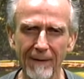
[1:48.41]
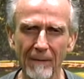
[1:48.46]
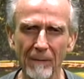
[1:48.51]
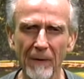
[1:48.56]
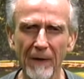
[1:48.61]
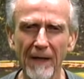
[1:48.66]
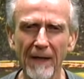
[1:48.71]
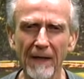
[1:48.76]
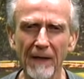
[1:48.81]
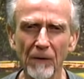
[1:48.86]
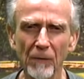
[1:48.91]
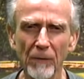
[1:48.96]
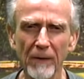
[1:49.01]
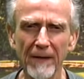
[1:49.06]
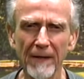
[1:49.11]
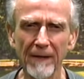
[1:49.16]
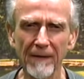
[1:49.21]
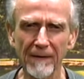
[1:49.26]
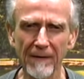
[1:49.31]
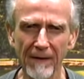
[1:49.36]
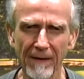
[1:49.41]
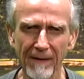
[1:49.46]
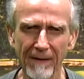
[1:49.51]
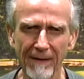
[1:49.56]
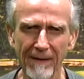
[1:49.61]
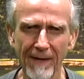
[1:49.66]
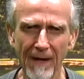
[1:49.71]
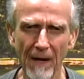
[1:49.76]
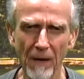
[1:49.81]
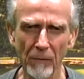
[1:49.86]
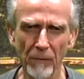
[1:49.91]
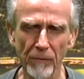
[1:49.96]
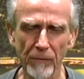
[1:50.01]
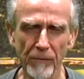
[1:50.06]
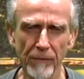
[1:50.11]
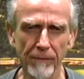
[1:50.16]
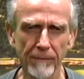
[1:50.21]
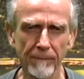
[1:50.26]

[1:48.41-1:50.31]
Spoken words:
beginning with Doubt.